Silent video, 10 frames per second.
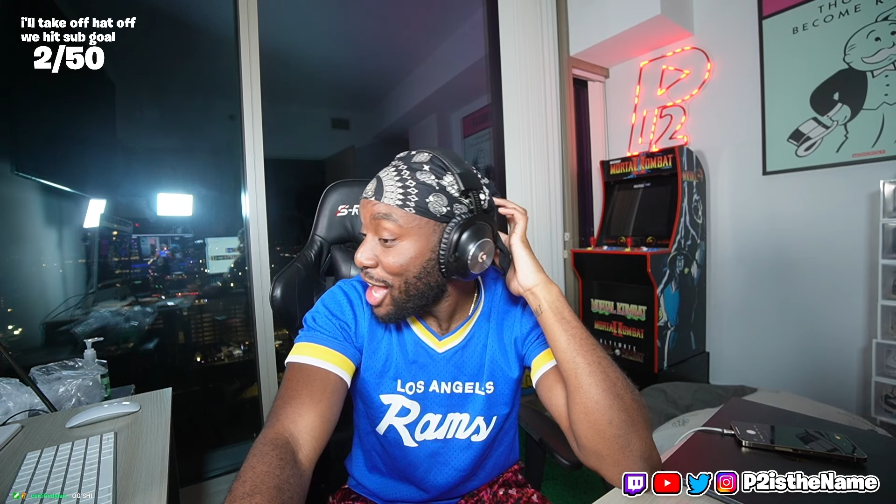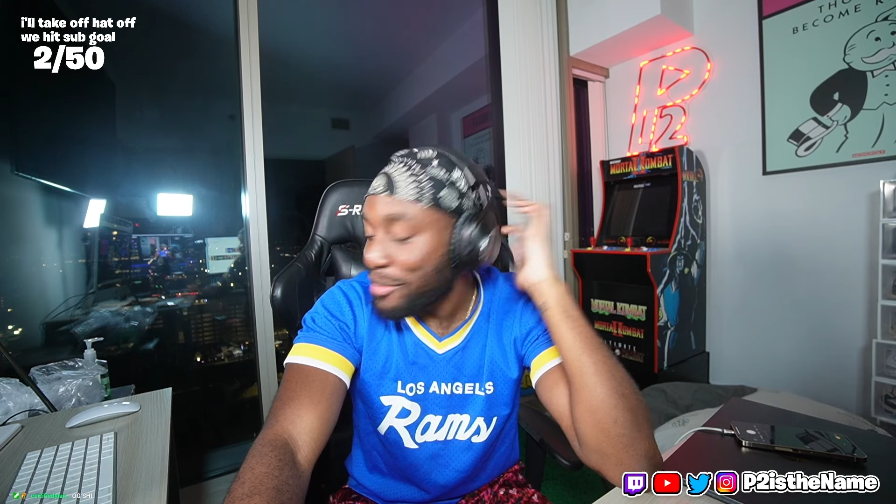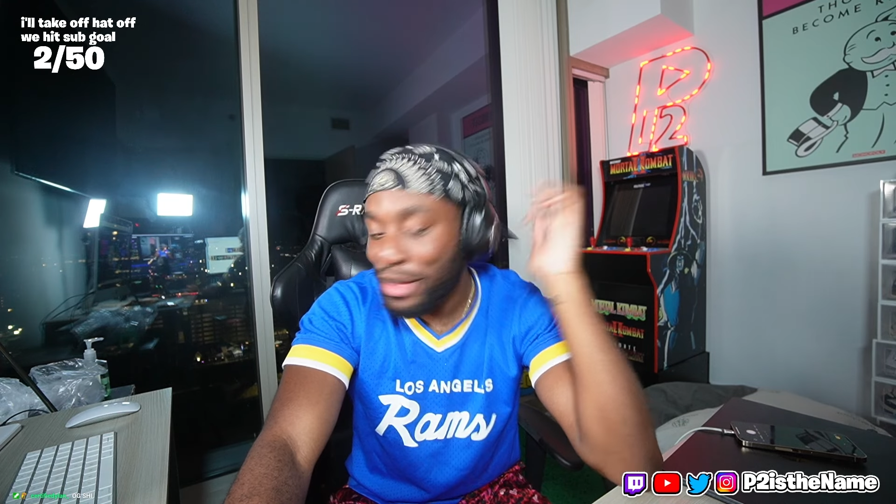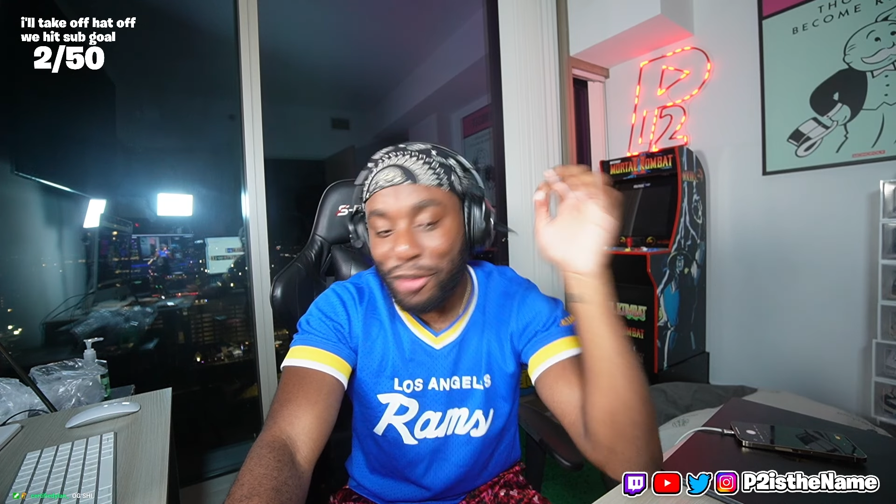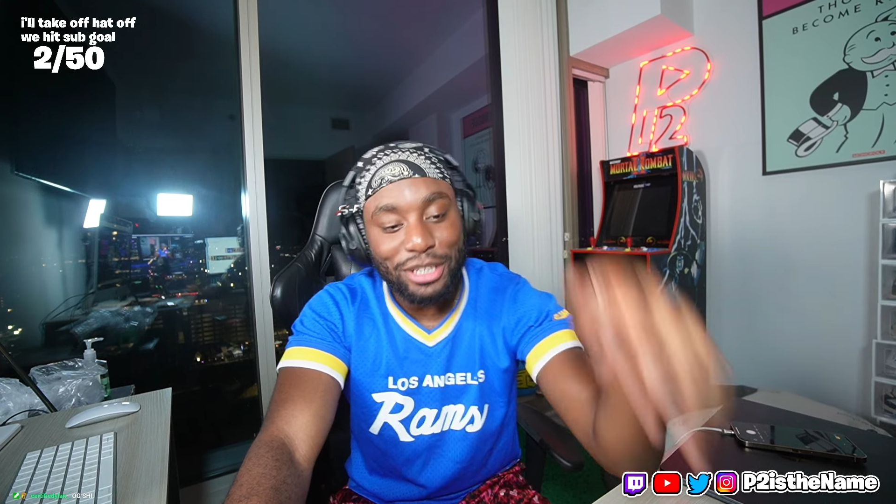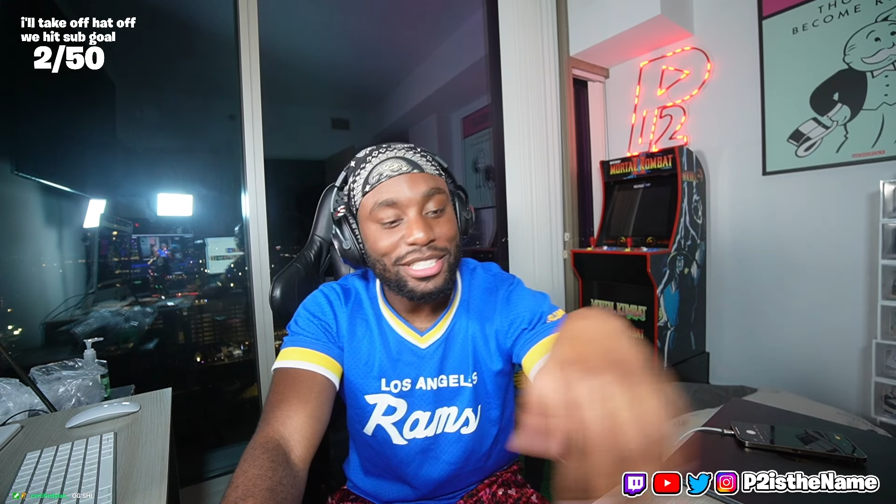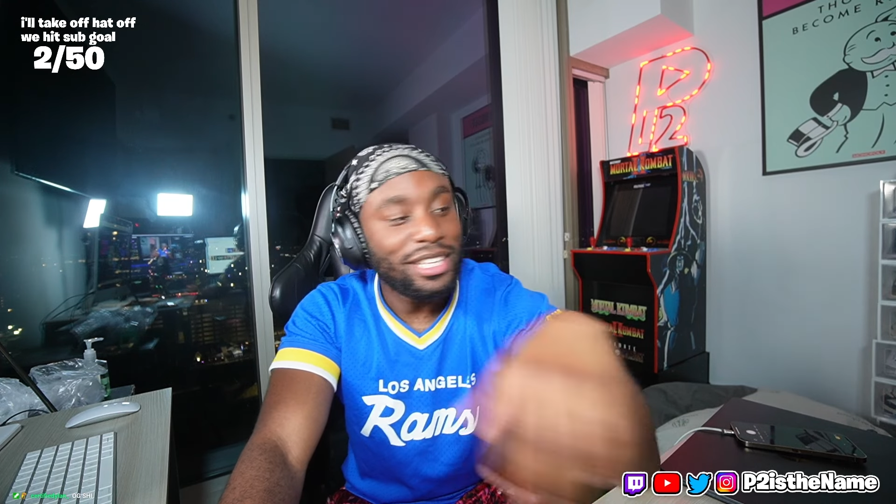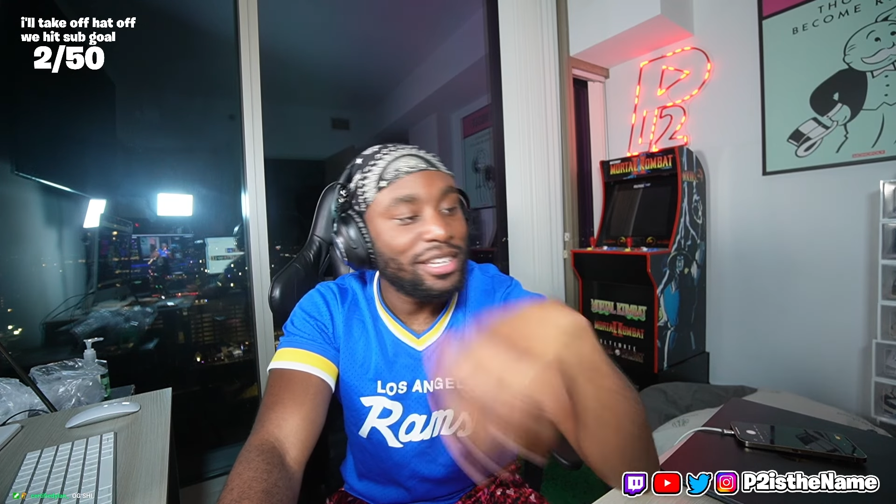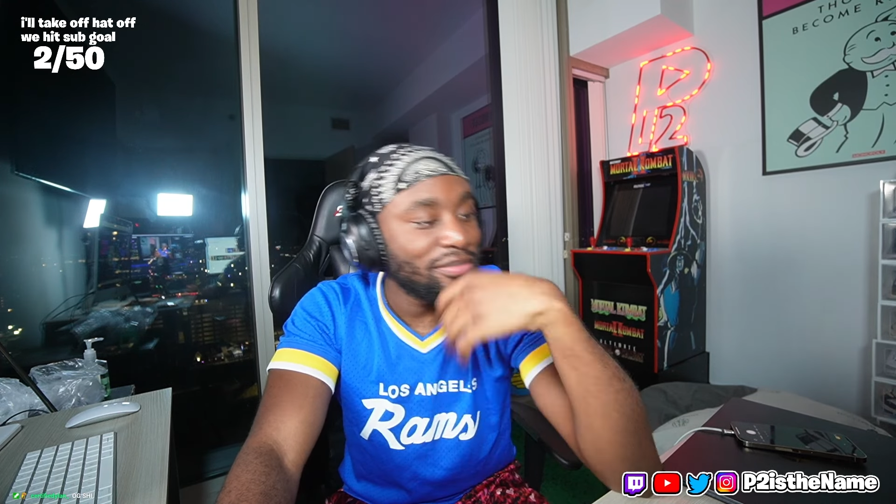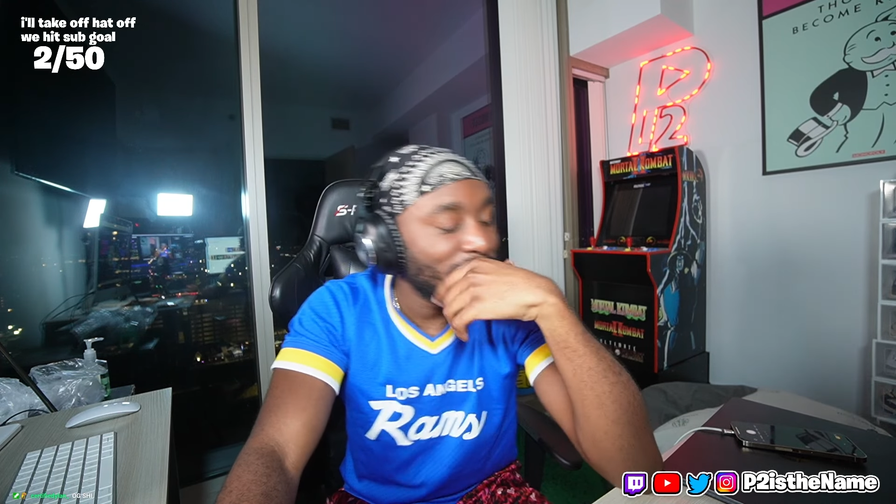I'm not watching
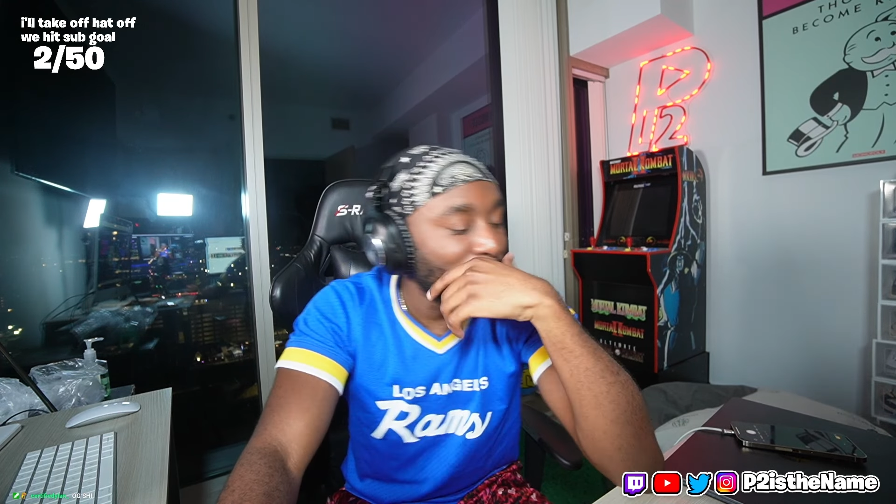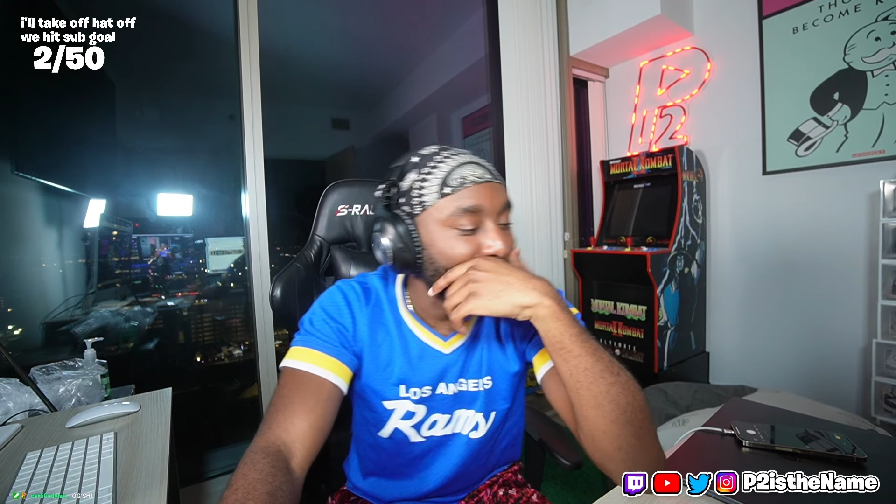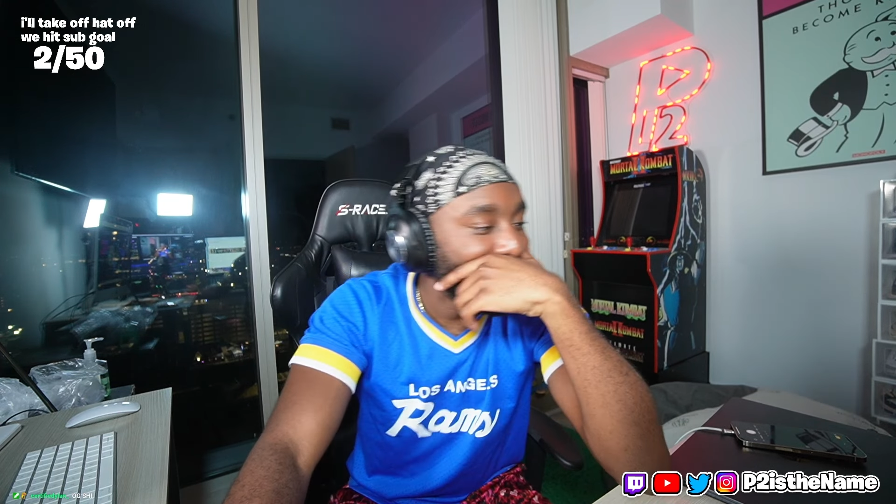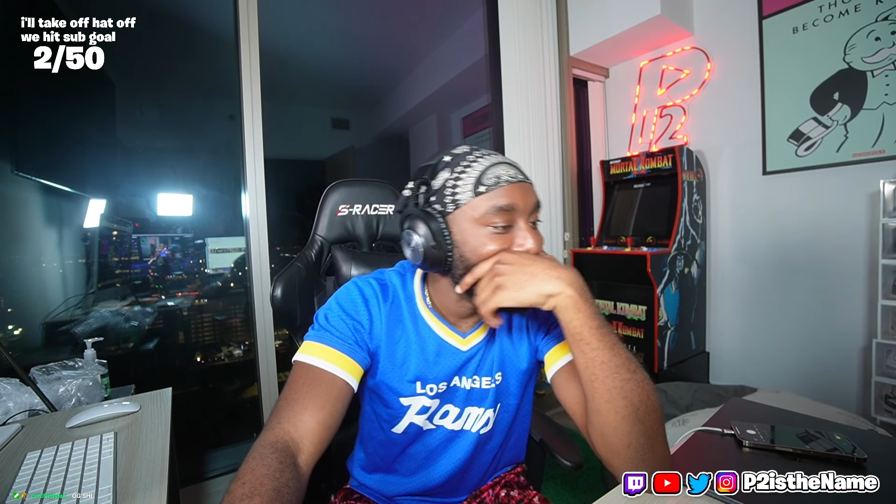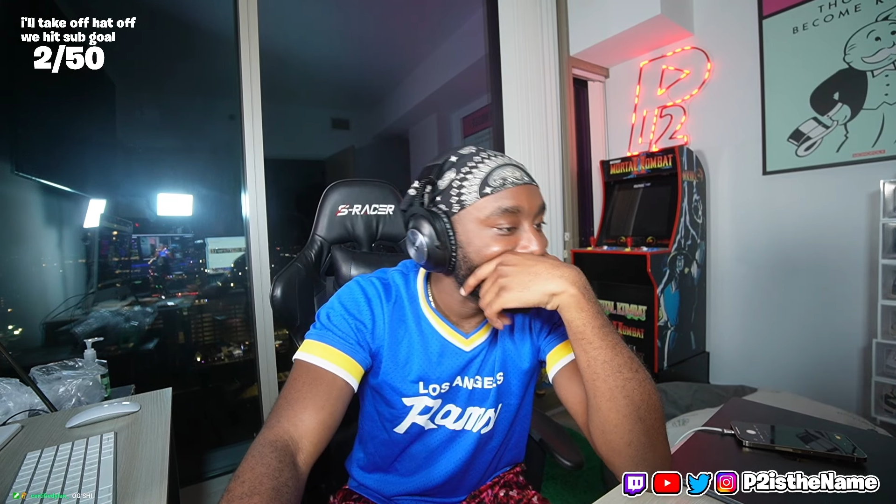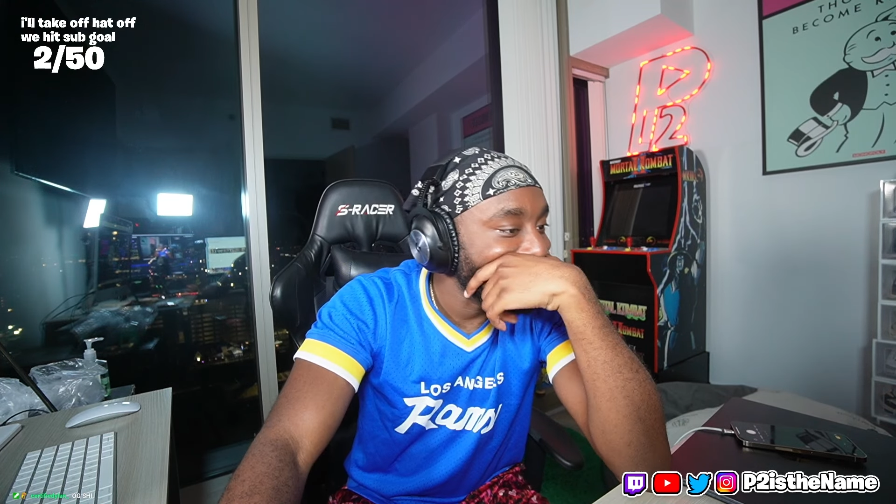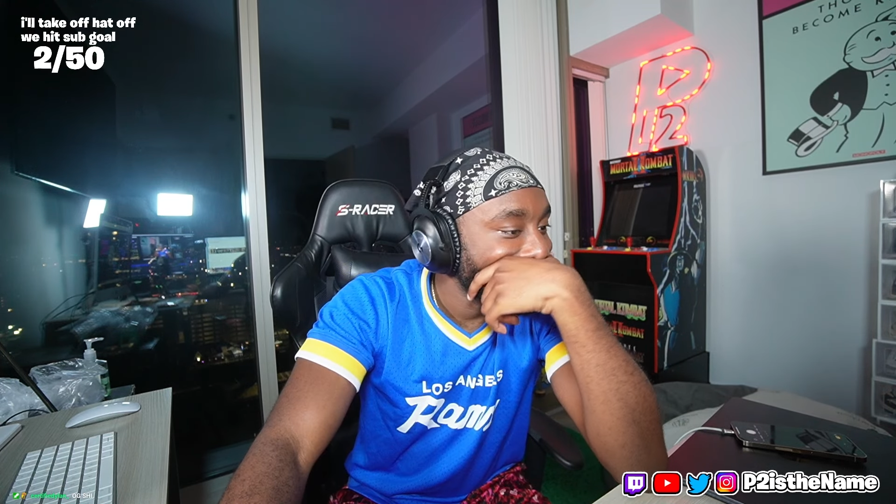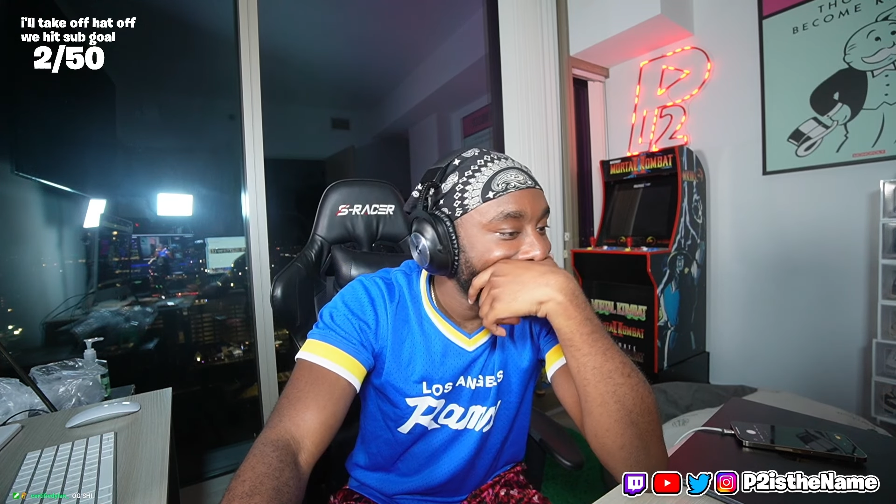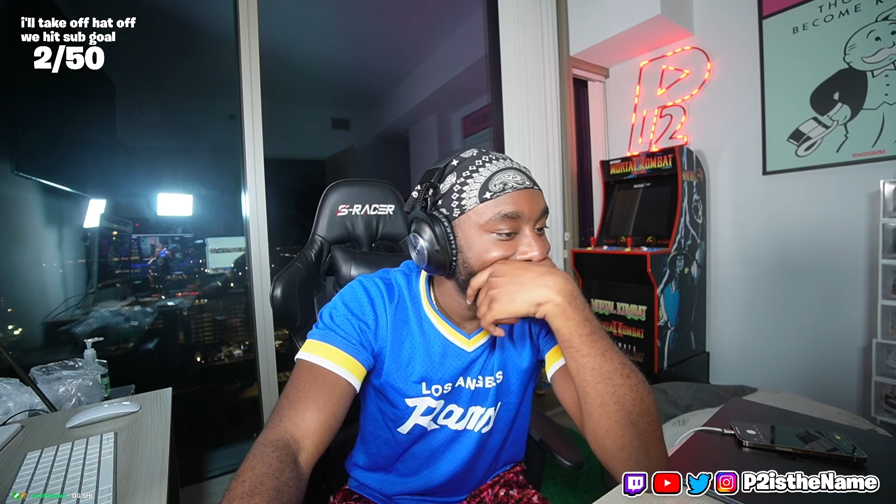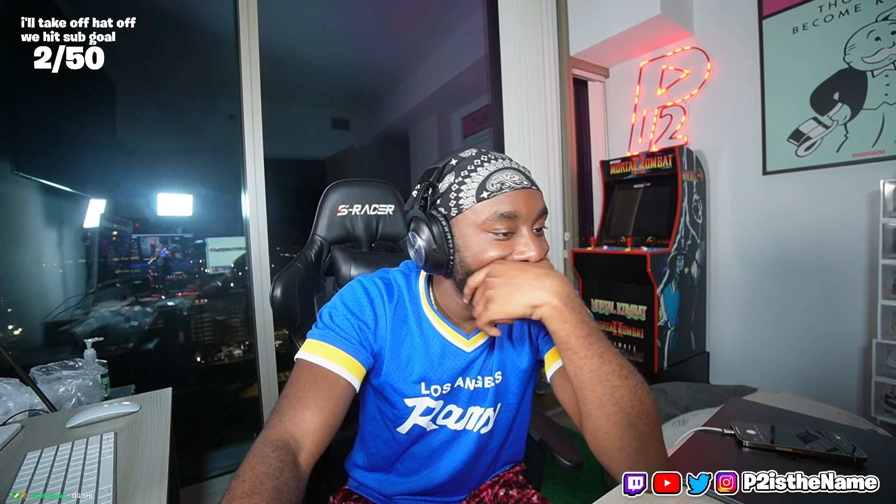that. I'm not
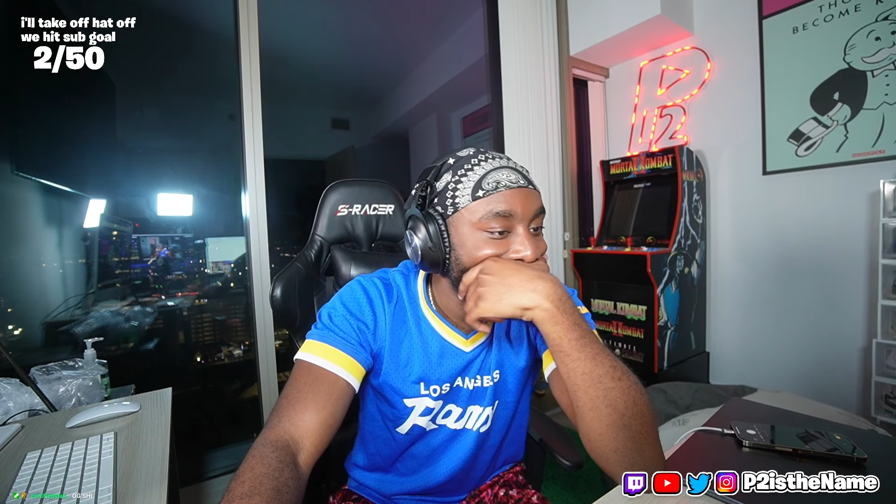watching that.